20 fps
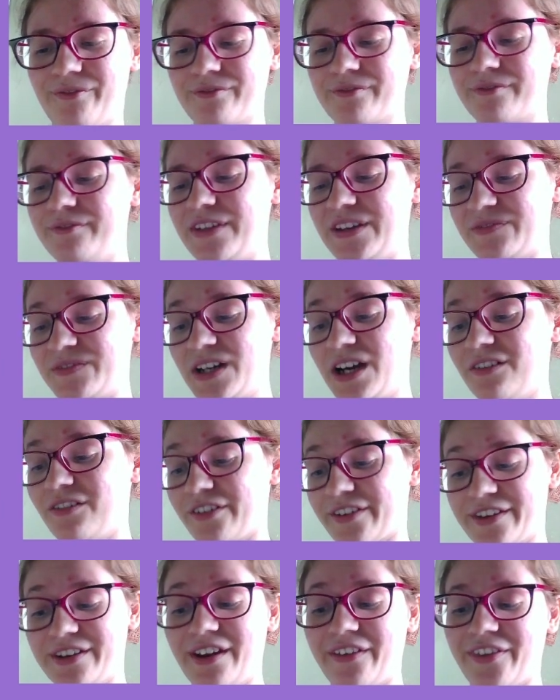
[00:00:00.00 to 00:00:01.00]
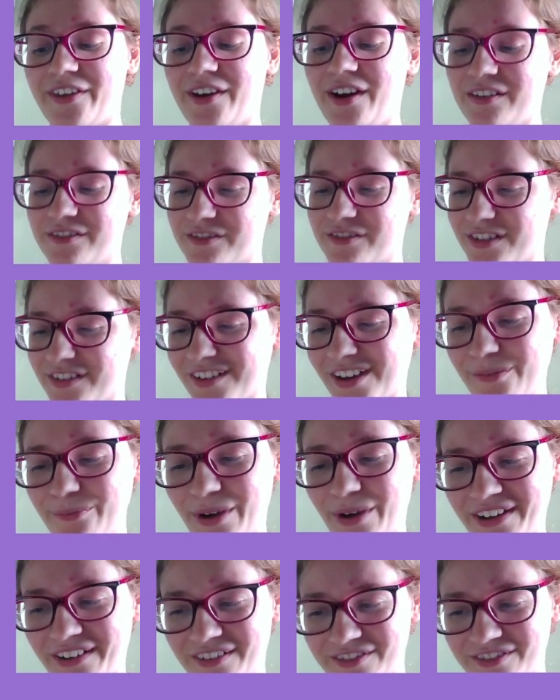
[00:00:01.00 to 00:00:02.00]
We've now got another 110 by
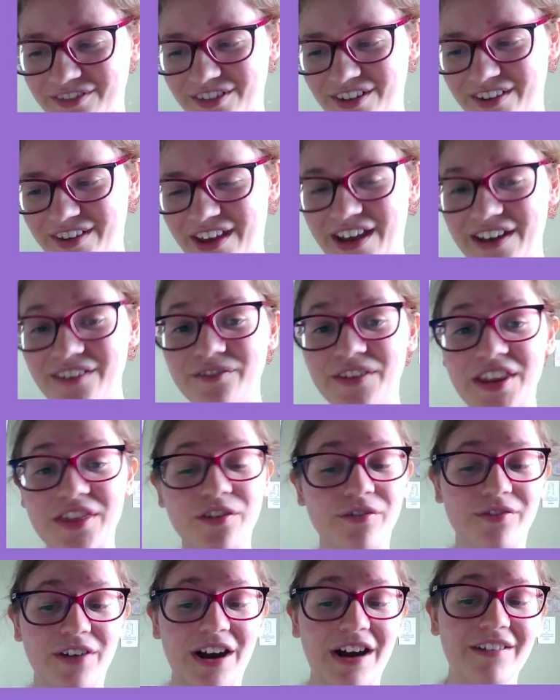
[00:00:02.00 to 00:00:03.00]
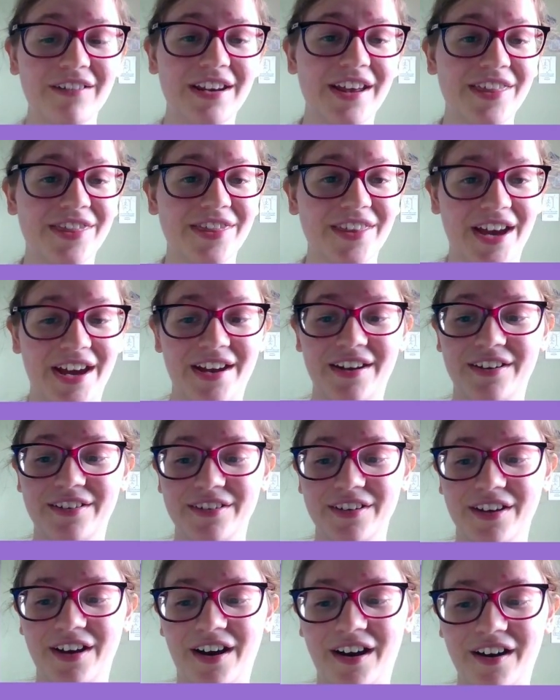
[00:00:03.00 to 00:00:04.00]
110 with Growlithe
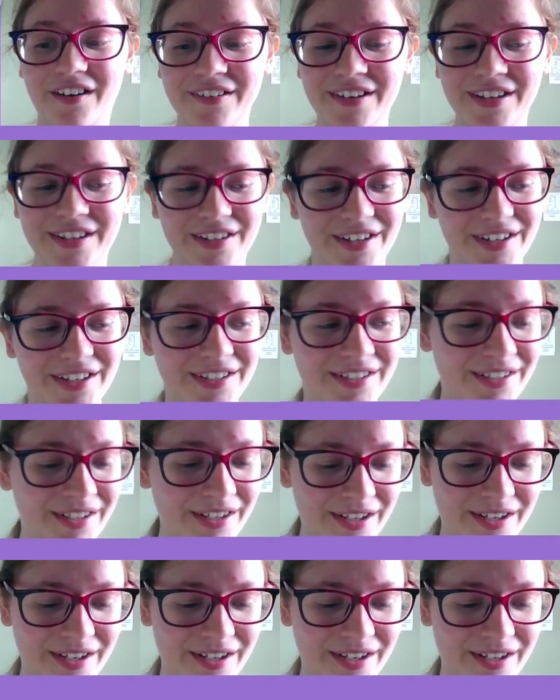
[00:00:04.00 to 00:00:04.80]
and Arcanine,